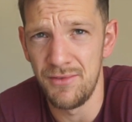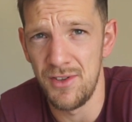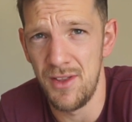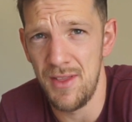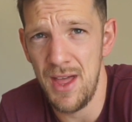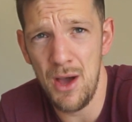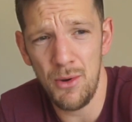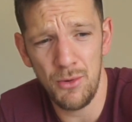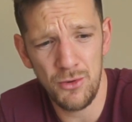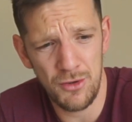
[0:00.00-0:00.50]
So
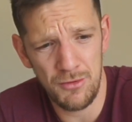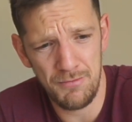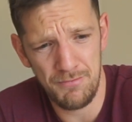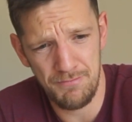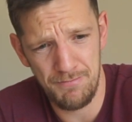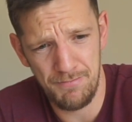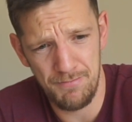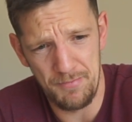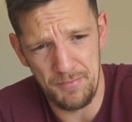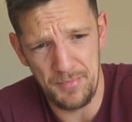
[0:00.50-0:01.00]
that was a
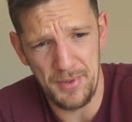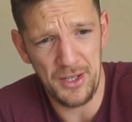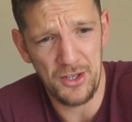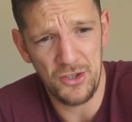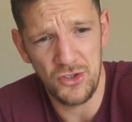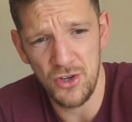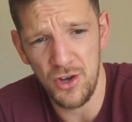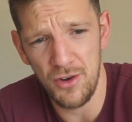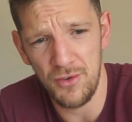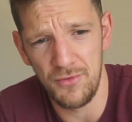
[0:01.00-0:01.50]
big
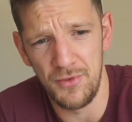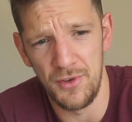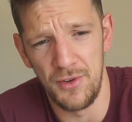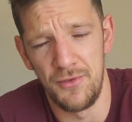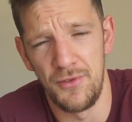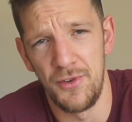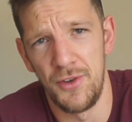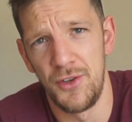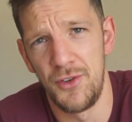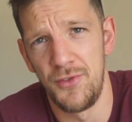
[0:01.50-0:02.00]
shock for the
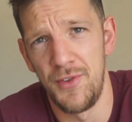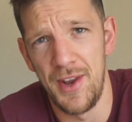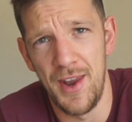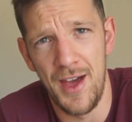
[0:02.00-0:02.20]
first event,